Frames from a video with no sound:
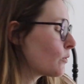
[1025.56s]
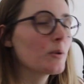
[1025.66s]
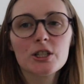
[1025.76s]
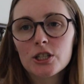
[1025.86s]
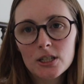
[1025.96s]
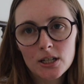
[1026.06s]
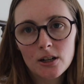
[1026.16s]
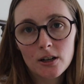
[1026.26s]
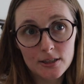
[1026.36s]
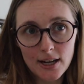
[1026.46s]
we just did
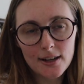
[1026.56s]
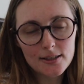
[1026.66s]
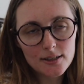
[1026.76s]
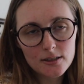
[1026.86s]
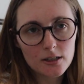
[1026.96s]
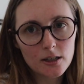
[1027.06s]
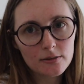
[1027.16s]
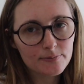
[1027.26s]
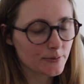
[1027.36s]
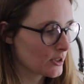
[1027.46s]
our taxes,
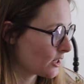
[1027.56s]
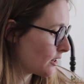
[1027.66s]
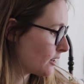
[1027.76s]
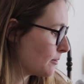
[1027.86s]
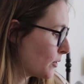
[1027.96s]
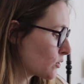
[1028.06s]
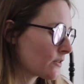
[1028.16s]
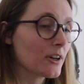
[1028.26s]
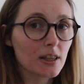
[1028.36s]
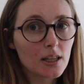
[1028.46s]
the
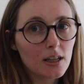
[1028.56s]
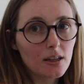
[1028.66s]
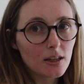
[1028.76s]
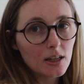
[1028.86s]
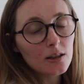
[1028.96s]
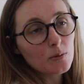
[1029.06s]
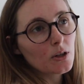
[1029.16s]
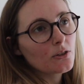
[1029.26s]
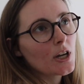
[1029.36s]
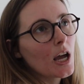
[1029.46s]
most fun thing in the
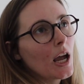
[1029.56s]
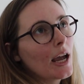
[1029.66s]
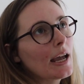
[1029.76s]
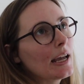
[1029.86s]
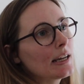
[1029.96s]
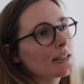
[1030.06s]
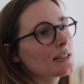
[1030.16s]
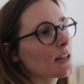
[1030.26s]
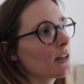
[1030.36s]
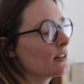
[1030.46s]
world.
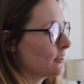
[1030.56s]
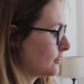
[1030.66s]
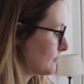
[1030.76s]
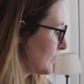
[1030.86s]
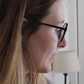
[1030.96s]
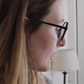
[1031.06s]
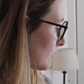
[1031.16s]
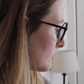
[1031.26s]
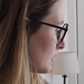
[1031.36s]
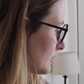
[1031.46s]
And so
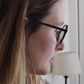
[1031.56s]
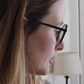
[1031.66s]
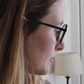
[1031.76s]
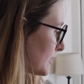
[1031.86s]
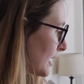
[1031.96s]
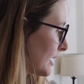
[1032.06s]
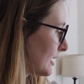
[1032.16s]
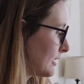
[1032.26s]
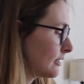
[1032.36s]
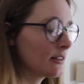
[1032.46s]
now Noah and
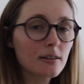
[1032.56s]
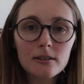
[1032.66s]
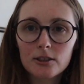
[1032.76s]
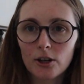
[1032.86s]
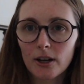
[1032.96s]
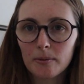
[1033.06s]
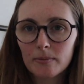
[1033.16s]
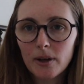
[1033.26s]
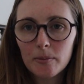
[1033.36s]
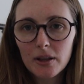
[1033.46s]
I, sorry,
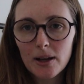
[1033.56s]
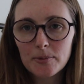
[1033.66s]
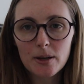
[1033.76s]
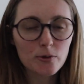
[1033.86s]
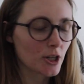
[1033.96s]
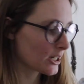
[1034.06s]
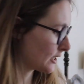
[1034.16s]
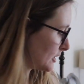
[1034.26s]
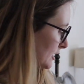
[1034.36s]
I'm on my laptop trying to get